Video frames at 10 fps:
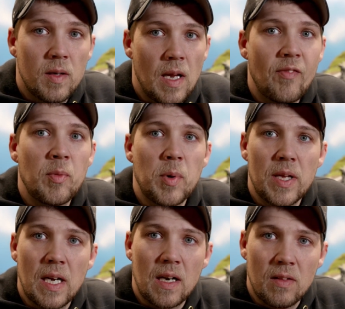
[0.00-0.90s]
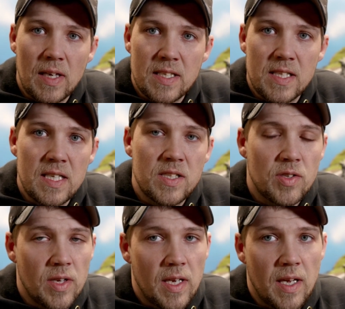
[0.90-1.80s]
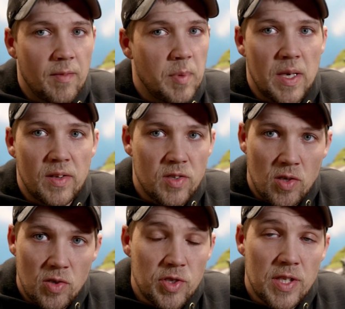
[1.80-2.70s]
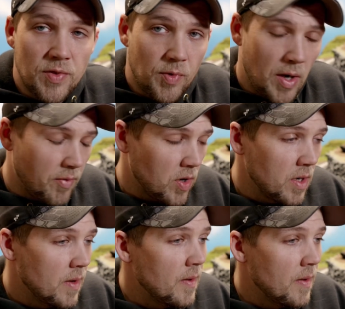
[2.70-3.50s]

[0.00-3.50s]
Everybody kind of likes these, so they have been in starter sets forever.